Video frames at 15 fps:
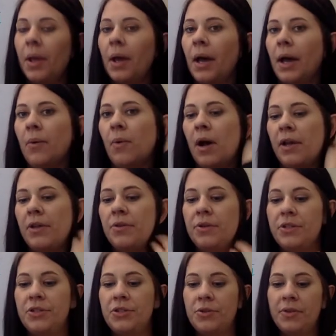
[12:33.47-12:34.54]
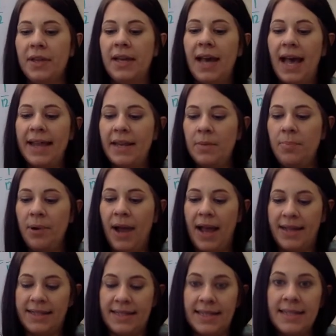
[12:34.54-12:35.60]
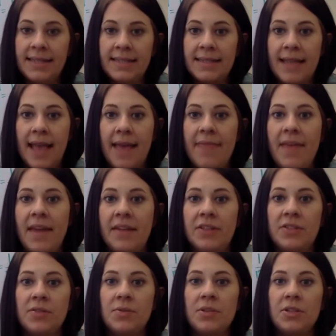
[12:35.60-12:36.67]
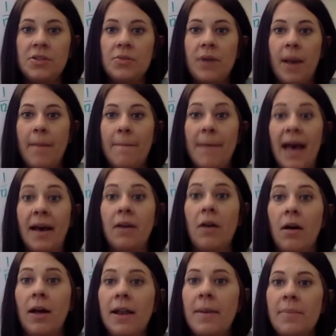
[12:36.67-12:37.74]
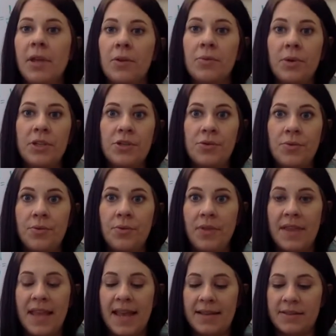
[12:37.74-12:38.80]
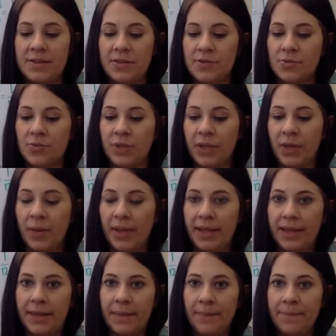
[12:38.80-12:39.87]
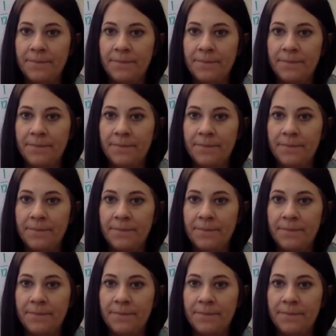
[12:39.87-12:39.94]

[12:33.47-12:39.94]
I want you to do the guided practice, and then as soon as you come back on, I'm going to read you the answers really quickly.